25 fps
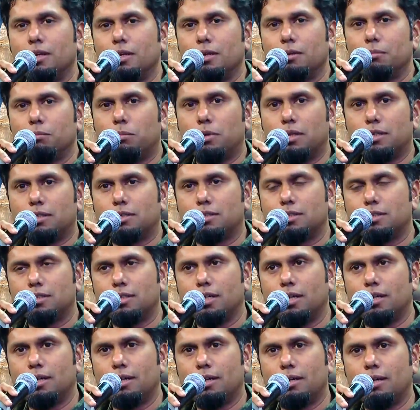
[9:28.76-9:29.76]
But,
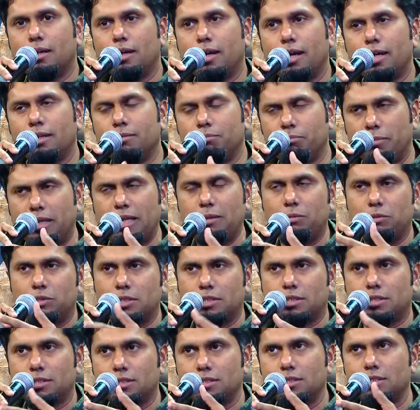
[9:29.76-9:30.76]
and many
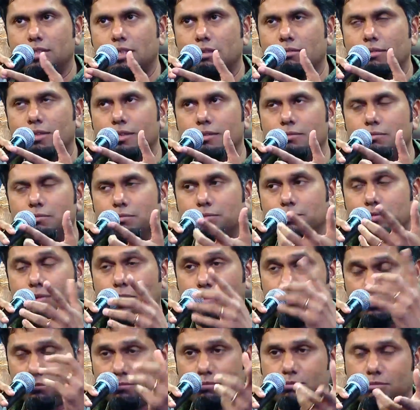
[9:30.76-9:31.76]
musicians, even
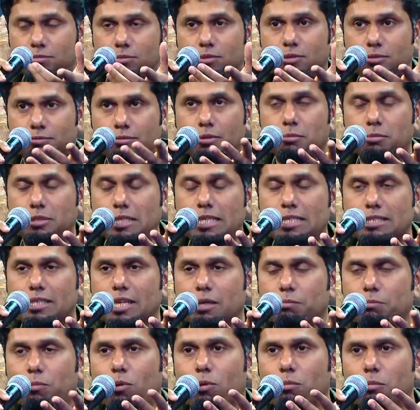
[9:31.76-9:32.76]
from cities
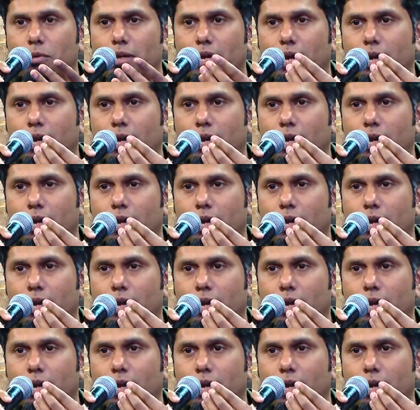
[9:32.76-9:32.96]
like Bombay,